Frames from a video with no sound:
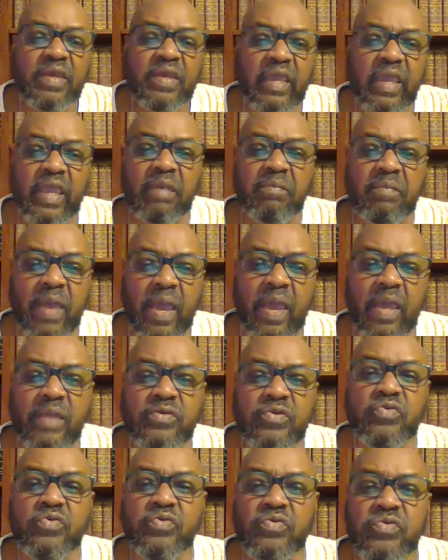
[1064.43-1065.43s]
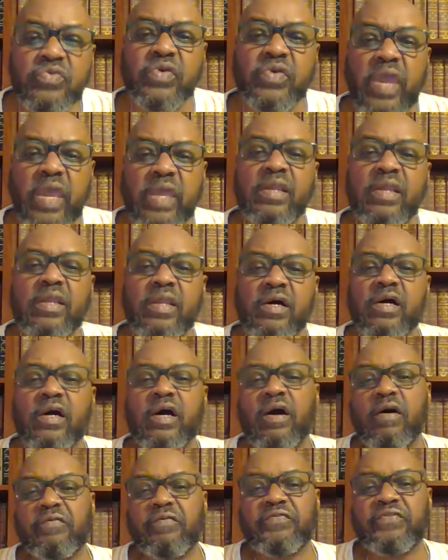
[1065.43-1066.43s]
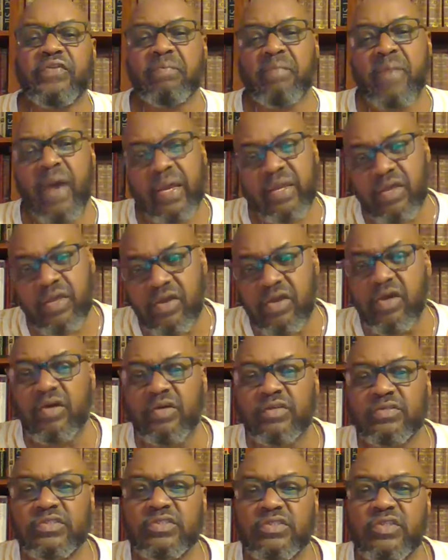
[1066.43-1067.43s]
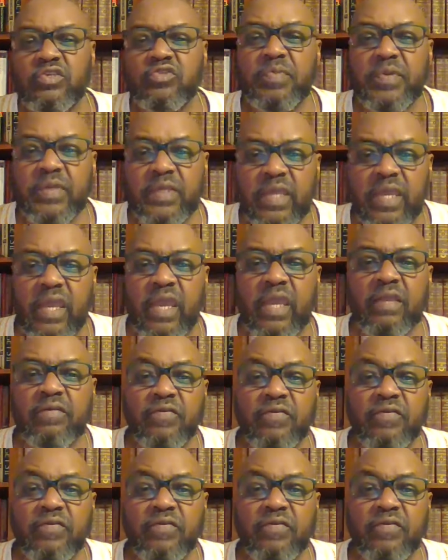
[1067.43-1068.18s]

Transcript: Amen. You can't love somebody else until you begin,